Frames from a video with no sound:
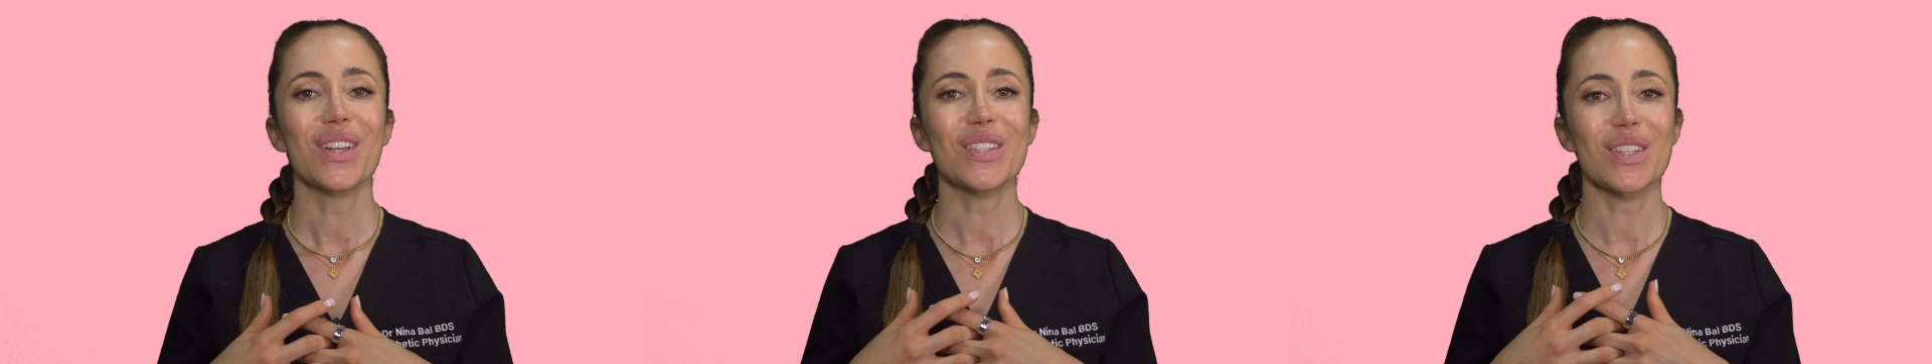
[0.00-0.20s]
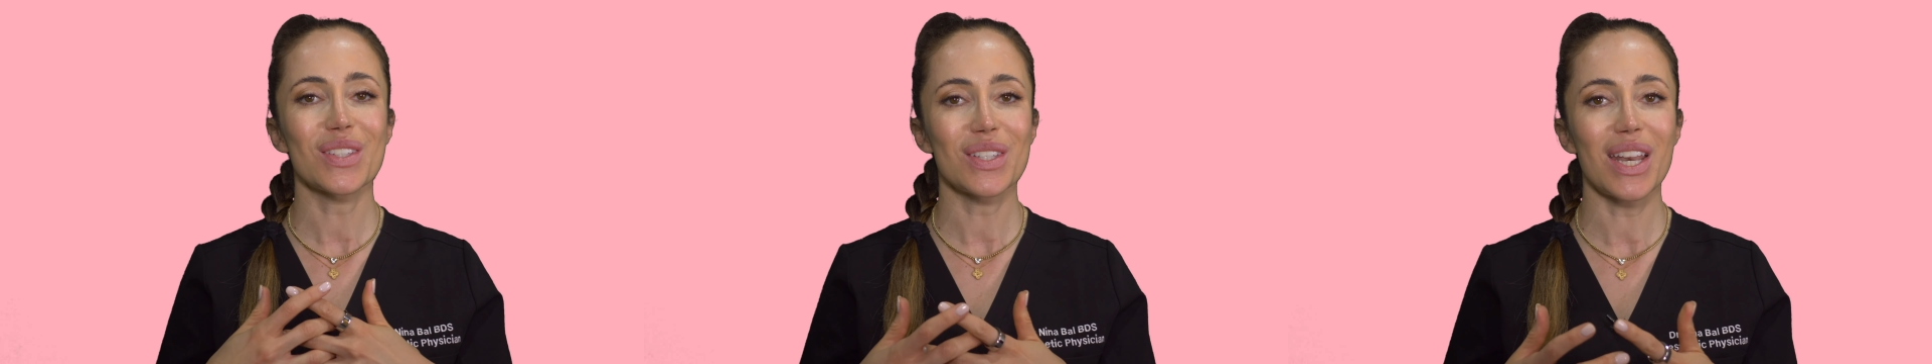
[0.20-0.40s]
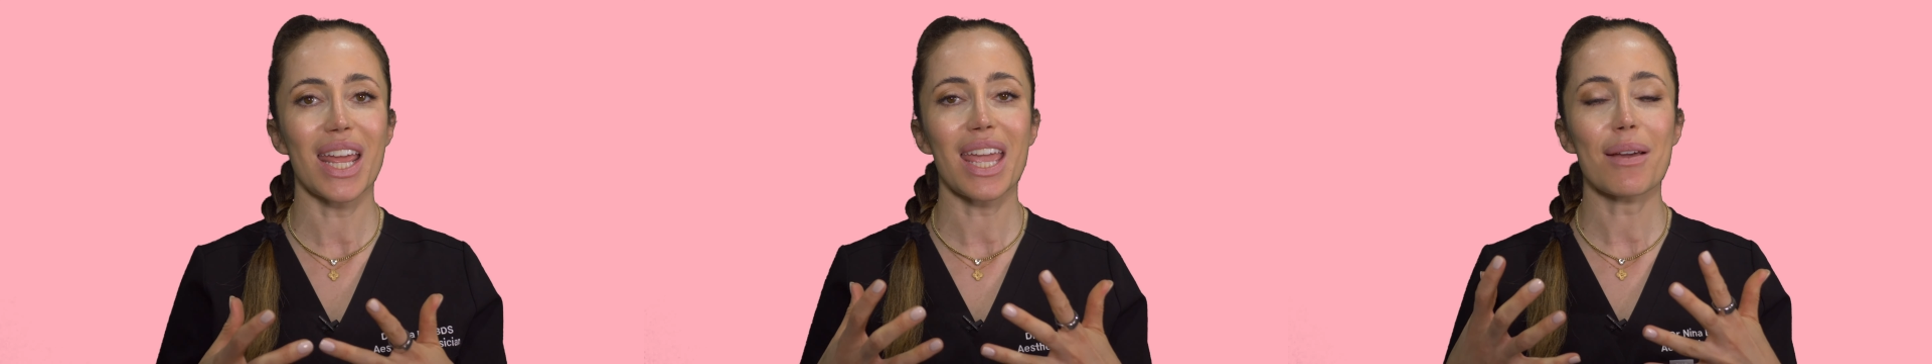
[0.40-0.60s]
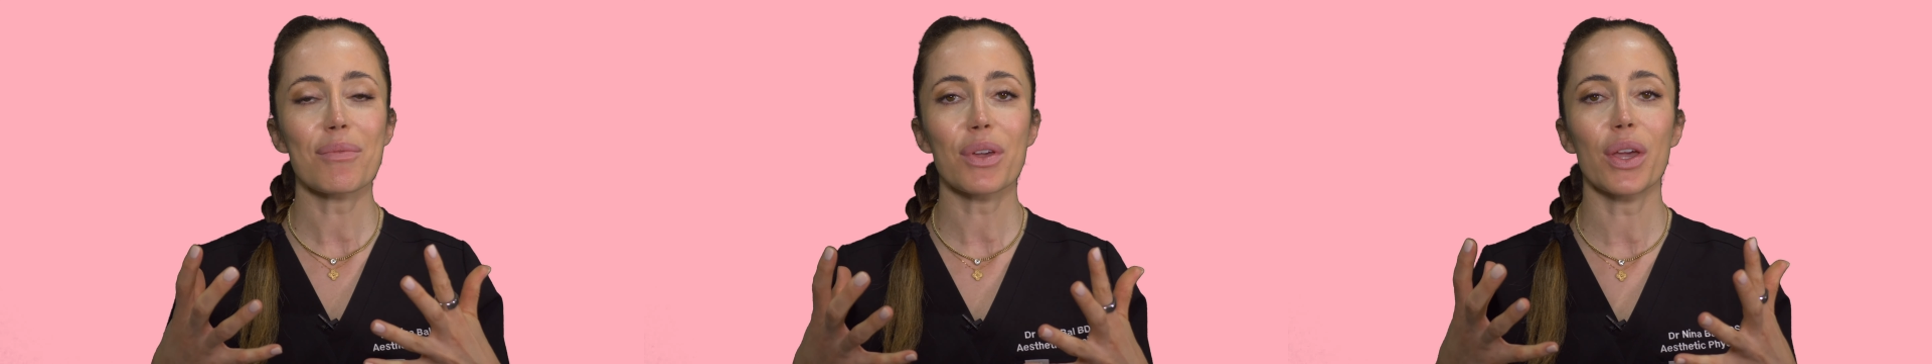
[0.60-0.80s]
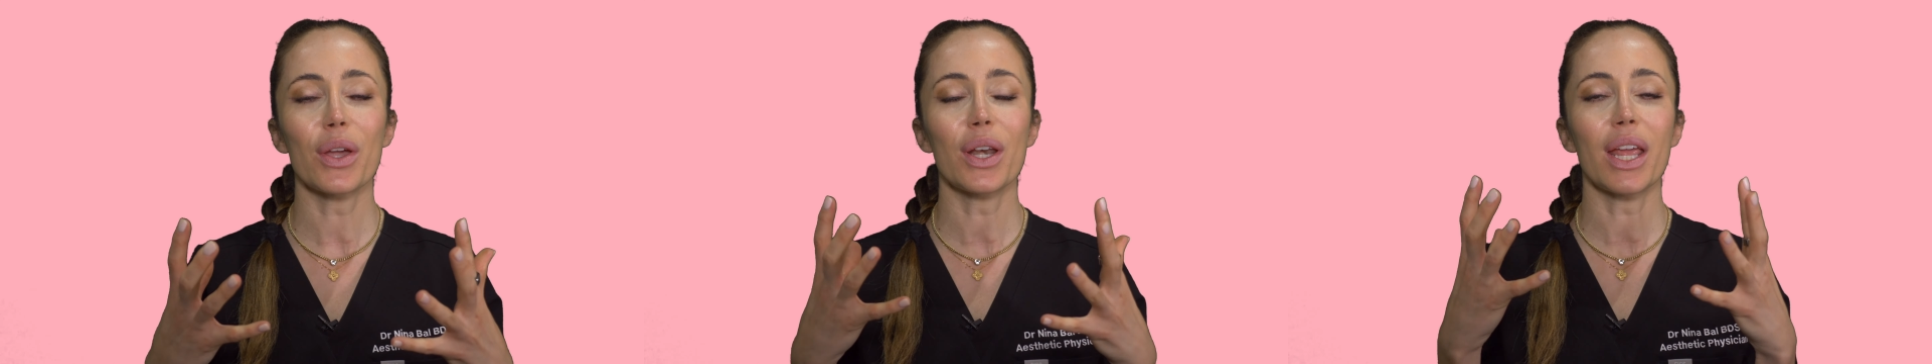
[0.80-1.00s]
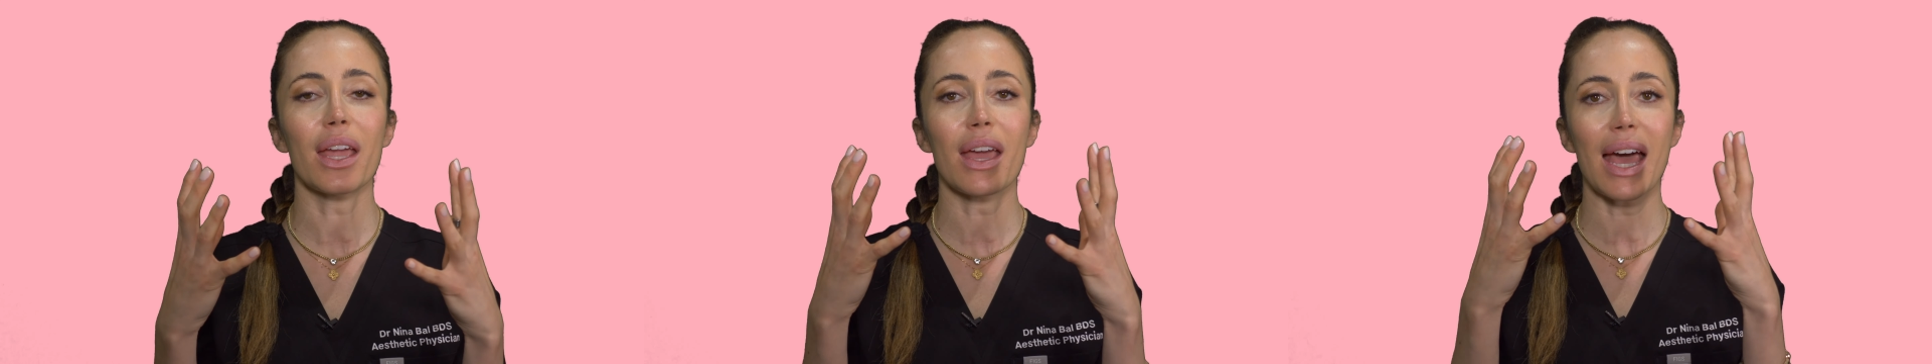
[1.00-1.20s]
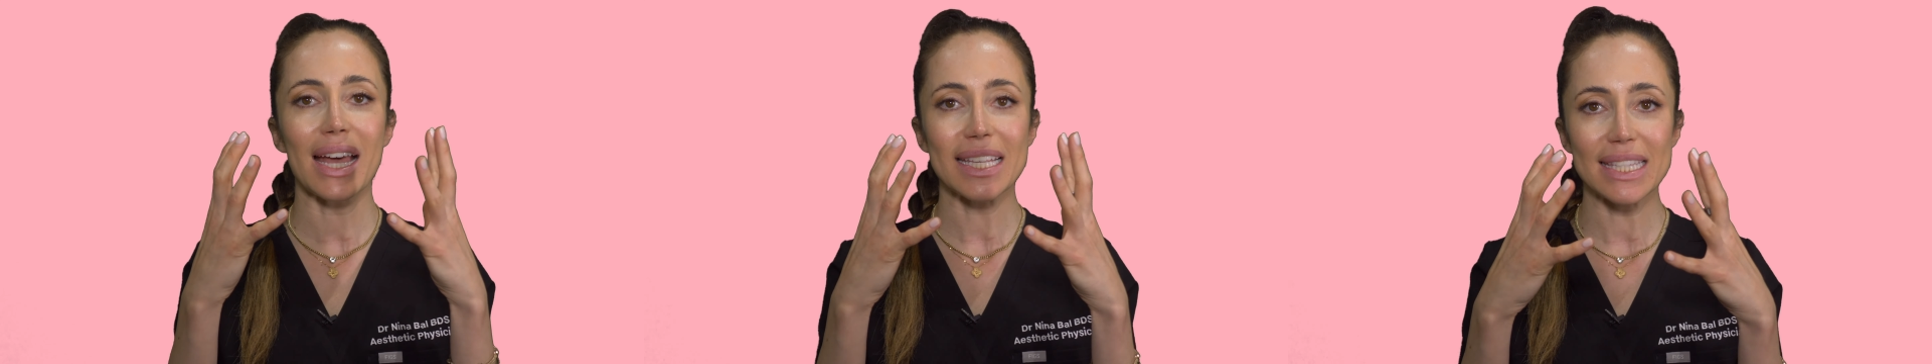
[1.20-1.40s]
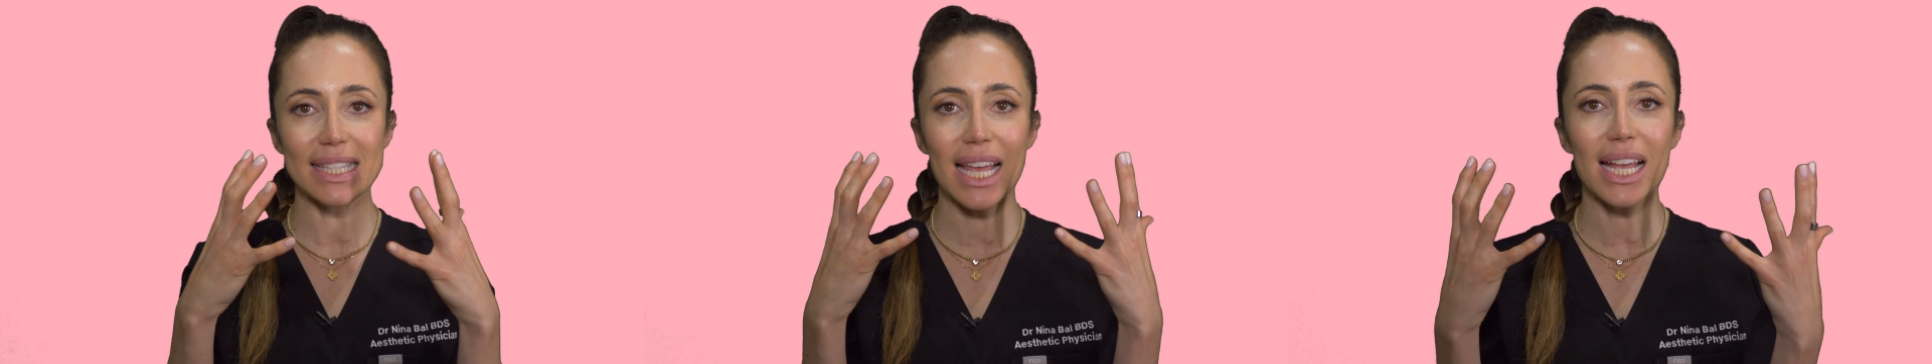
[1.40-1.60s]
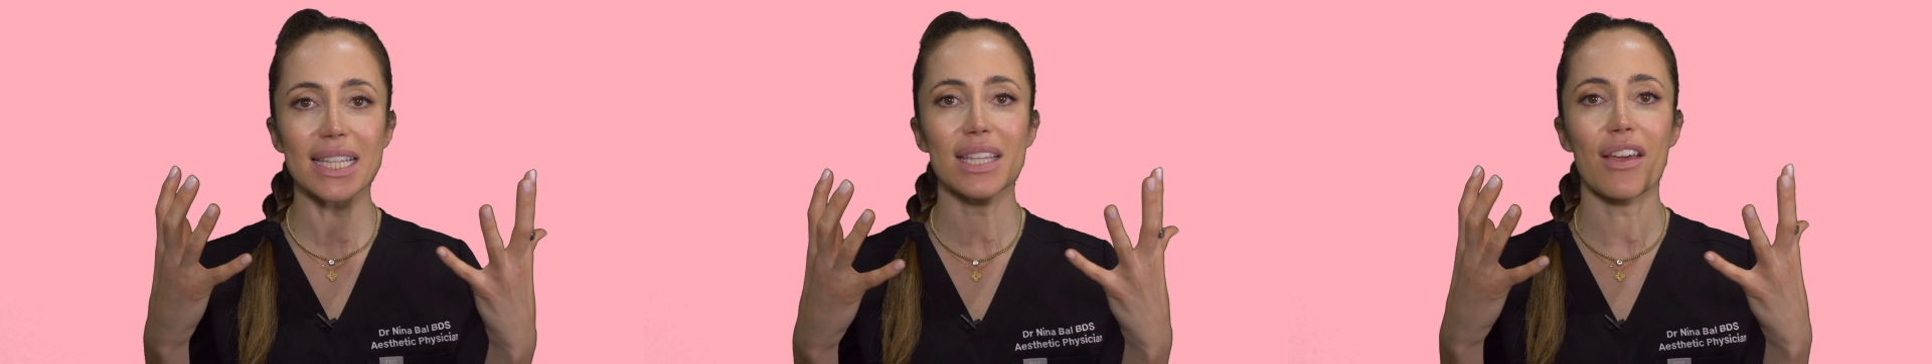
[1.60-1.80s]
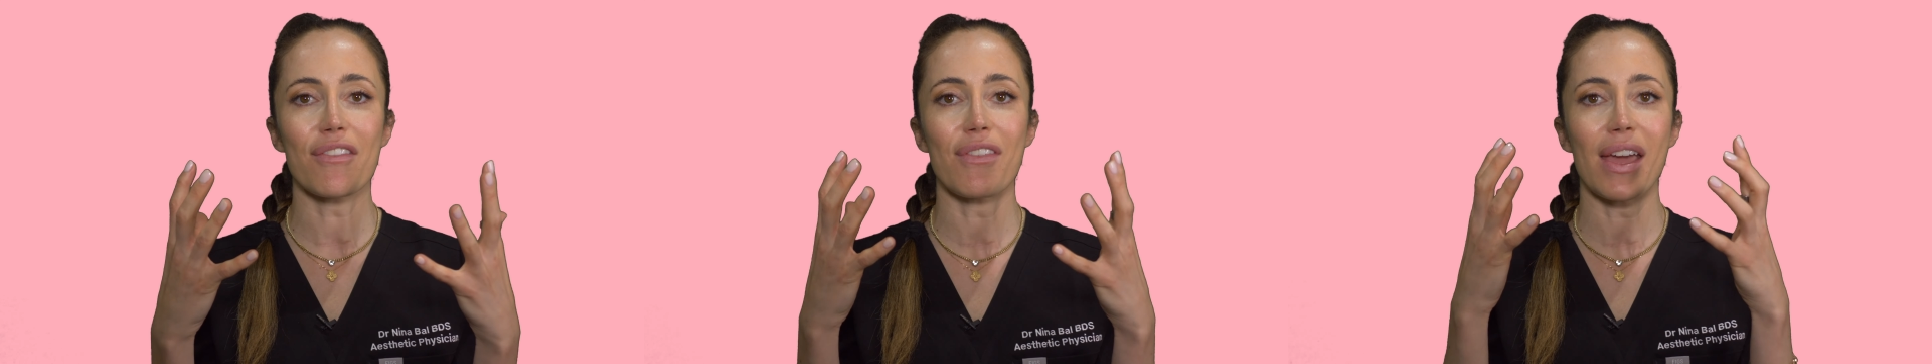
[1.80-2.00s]
So today I'm gonna
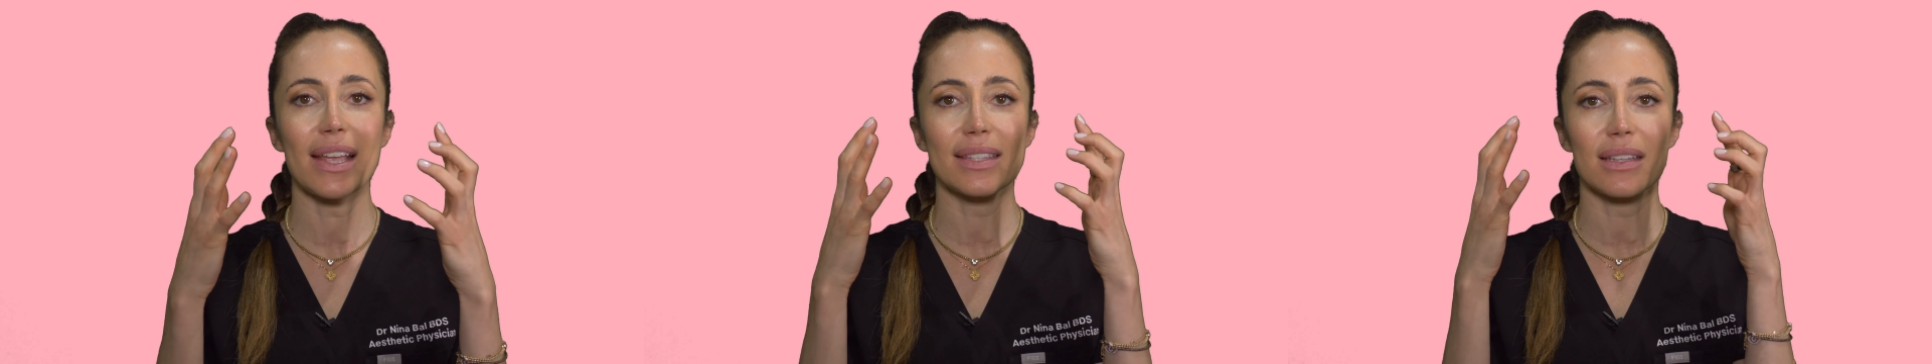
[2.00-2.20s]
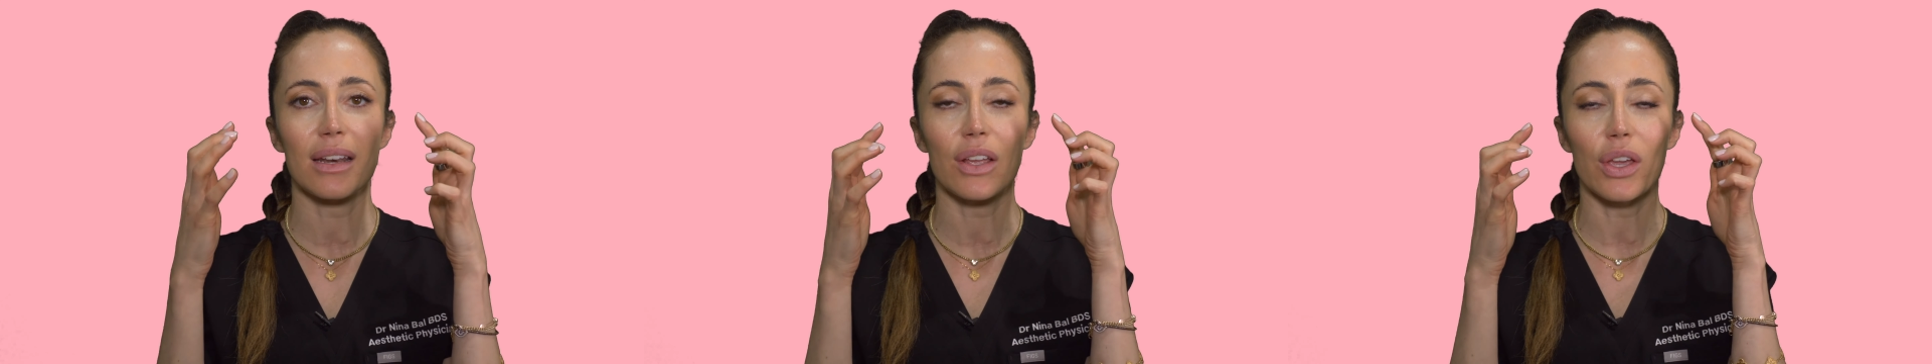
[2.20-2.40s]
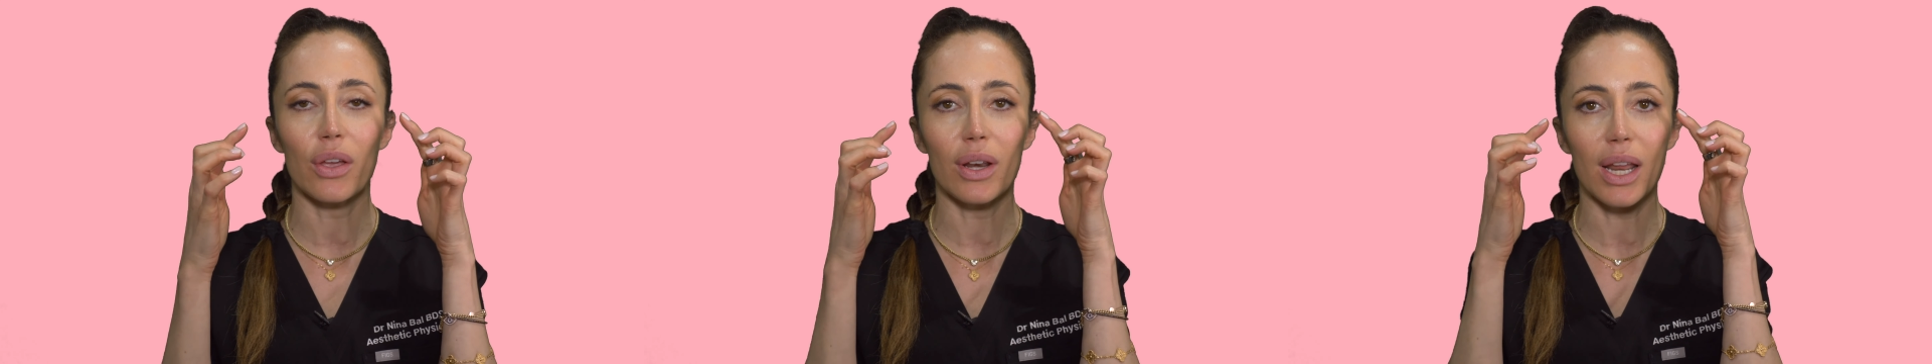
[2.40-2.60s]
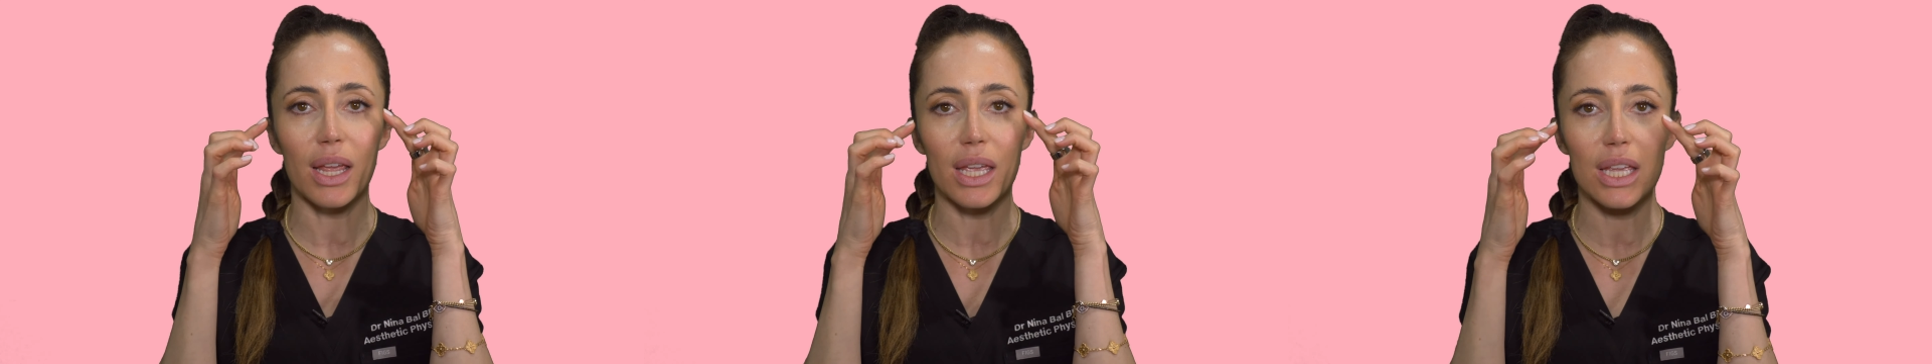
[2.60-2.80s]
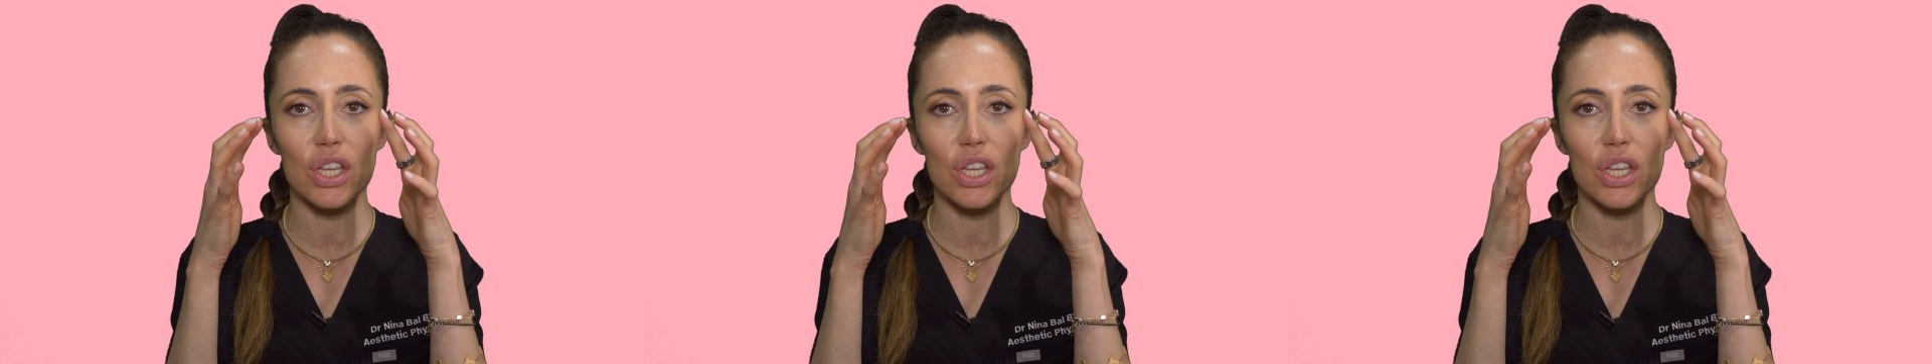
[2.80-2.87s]
assess her face and I'm gonna